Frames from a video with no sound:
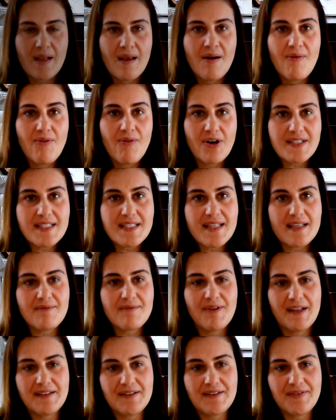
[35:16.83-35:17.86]
Wasn't that
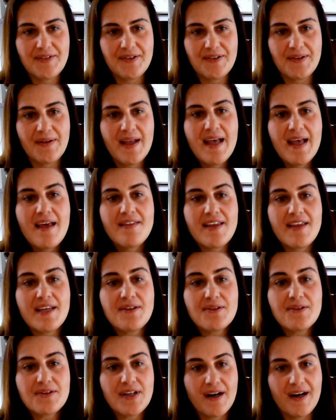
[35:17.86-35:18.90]
wonderful? Thank you,
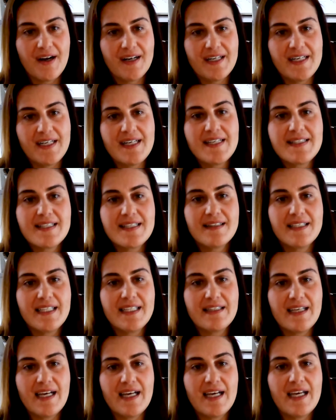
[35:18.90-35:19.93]
Tara,
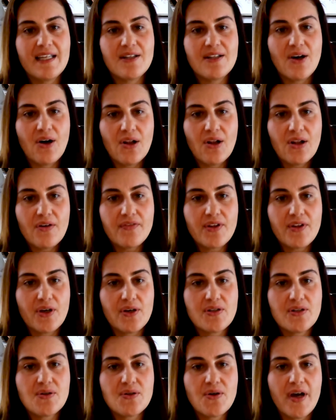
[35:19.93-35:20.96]
Selina, and all of
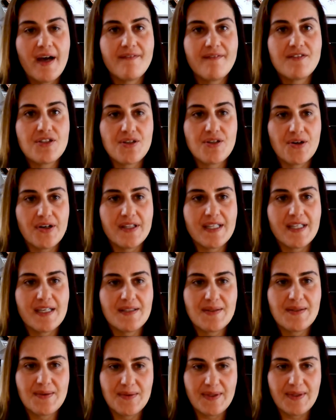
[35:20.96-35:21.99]
those who have joined us
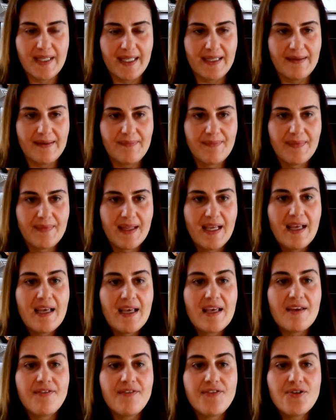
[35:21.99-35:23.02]
today.
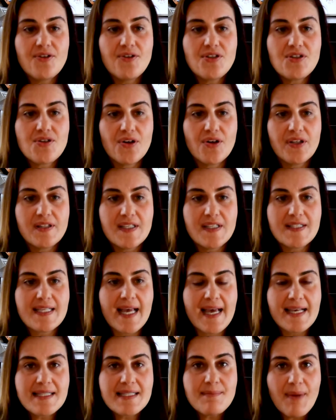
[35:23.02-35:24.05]
If you enjoyed this
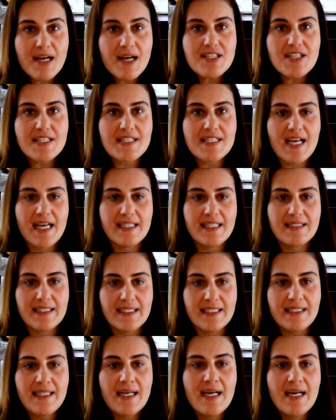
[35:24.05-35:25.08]
as much as I did,